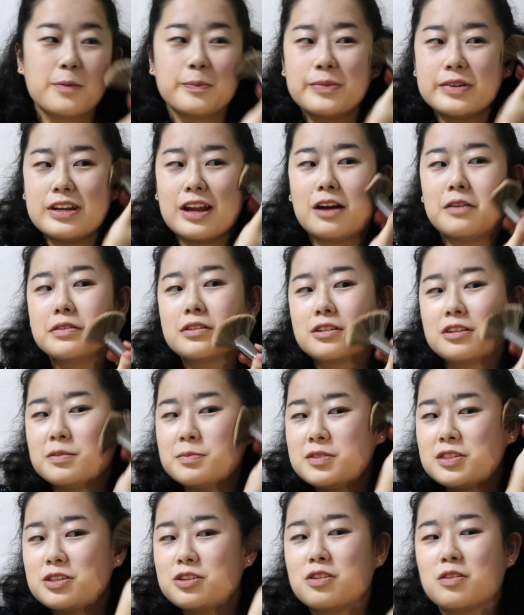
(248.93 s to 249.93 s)
But now with Clip
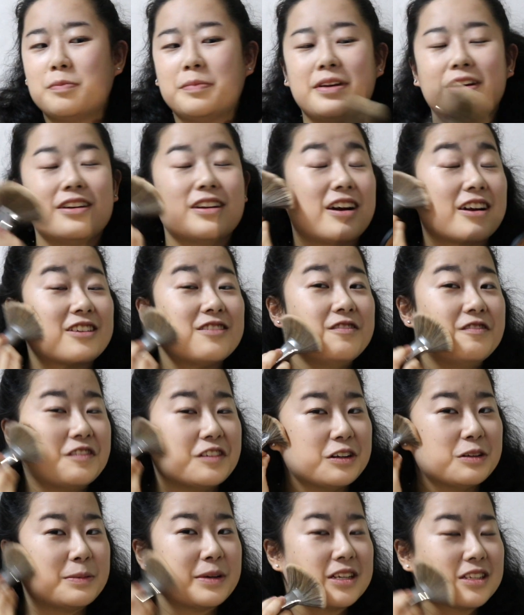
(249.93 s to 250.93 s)
Studio Paint, I can
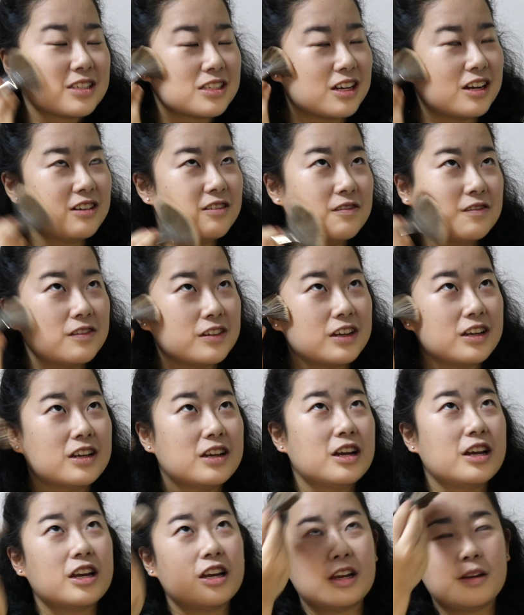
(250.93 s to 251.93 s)
feel myself
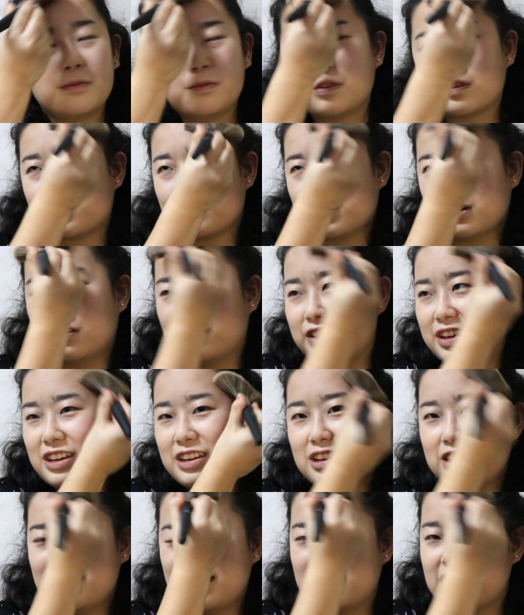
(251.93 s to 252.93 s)
improving